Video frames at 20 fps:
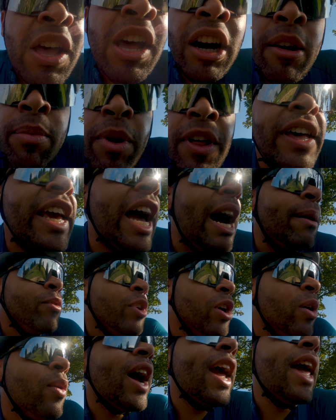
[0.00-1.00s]
I'm gonna put the
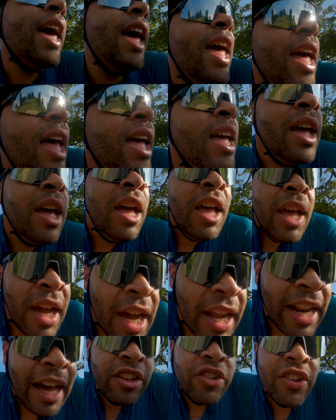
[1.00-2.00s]
camera away
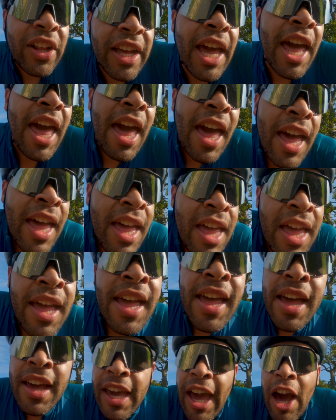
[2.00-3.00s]
and actually
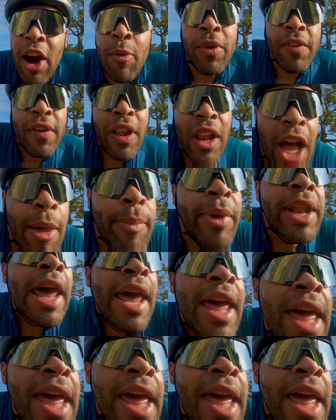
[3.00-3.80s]
get on with climbing.